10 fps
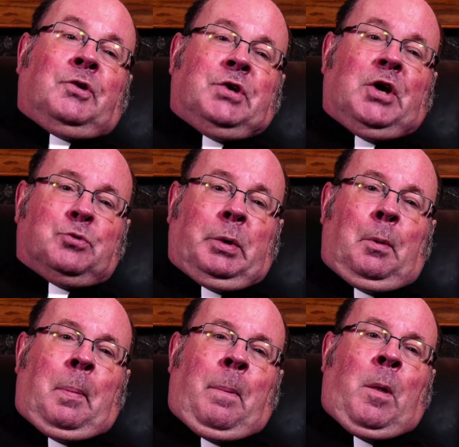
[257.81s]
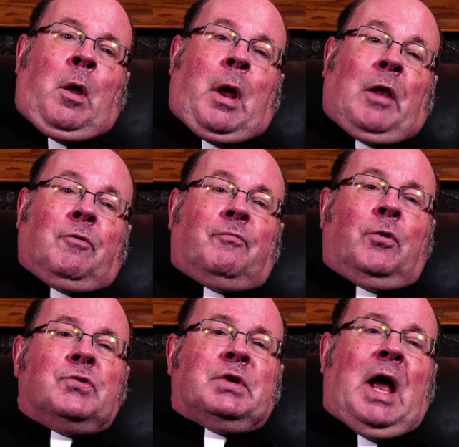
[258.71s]
a Jesuit and the
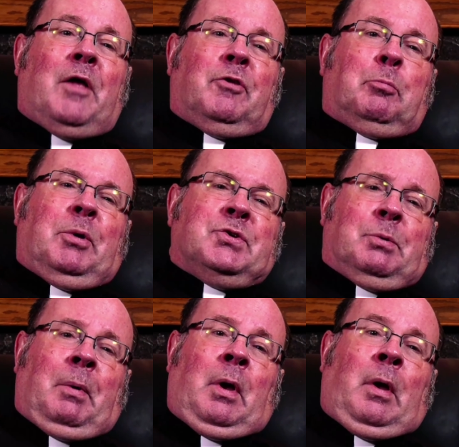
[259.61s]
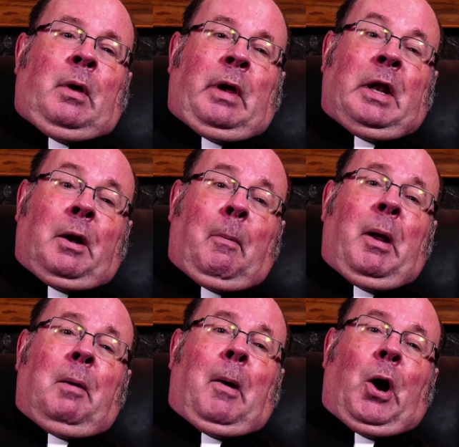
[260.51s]
first Catholic bishop in,
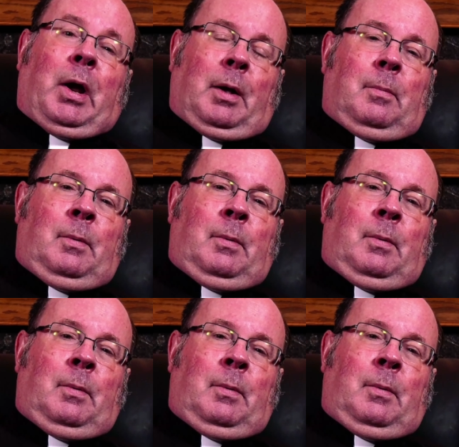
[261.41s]
in America.